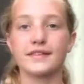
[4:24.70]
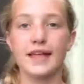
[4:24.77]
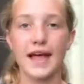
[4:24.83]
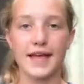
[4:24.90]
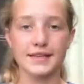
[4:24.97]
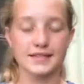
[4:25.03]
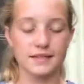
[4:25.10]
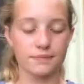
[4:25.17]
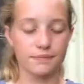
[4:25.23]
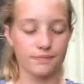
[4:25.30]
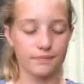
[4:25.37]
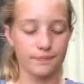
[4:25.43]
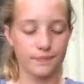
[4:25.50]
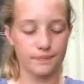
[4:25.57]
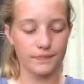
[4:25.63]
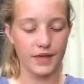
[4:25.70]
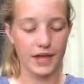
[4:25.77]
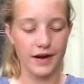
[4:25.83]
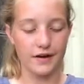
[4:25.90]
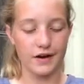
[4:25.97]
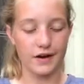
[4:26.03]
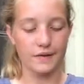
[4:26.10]
last
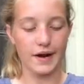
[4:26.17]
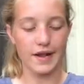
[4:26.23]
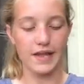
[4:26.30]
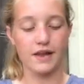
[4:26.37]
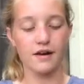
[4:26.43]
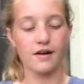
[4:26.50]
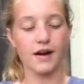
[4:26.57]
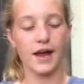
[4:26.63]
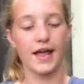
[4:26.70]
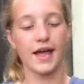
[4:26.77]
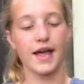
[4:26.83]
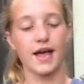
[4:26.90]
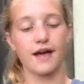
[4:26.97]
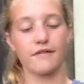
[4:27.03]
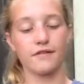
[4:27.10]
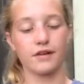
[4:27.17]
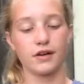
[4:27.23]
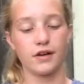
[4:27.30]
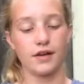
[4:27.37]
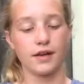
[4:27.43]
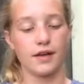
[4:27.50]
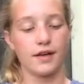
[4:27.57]
area right here, I have
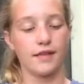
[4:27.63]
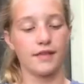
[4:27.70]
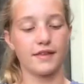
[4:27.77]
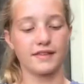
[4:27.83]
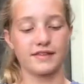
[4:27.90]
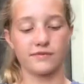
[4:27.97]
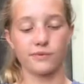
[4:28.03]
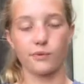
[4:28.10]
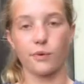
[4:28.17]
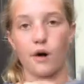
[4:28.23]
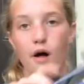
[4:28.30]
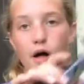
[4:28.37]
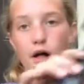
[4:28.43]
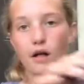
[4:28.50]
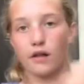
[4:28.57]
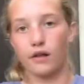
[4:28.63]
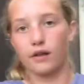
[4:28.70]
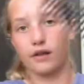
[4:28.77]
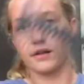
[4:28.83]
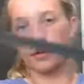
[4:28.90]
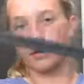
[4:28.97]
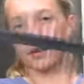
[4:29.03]
this wall
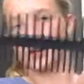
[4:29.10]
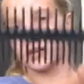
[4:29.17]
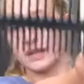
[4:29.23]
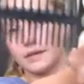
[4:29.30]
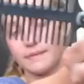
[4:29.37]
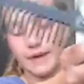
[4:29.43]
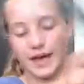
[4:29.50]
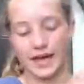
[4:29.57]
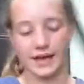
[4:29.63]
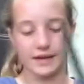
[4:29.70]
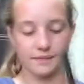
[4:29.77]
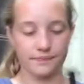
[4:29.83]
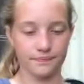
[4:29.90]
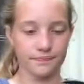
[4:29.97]
mane.